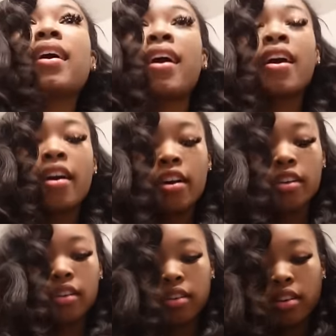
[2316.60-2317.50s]

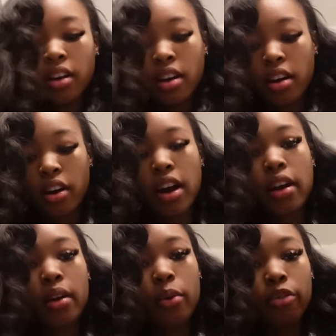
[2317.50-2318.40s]
hair.
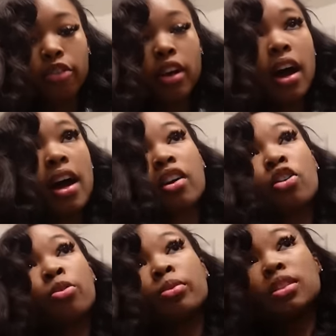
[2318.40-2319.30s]
Okay, we finna hot
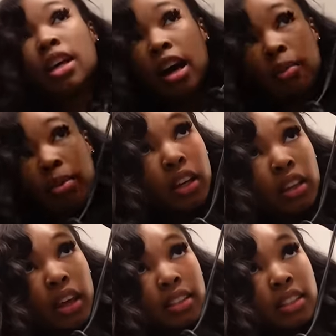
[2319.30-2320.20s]
comb the top,
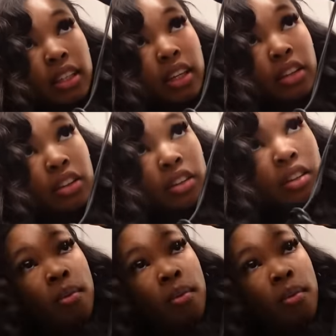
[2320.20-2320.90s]
get that together.